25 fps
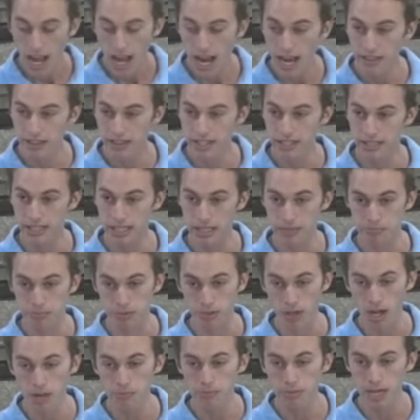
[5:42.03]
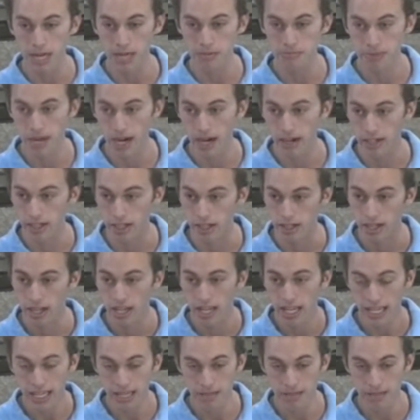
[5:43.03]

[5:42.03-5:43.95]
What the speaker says: and that the blood-brain barrier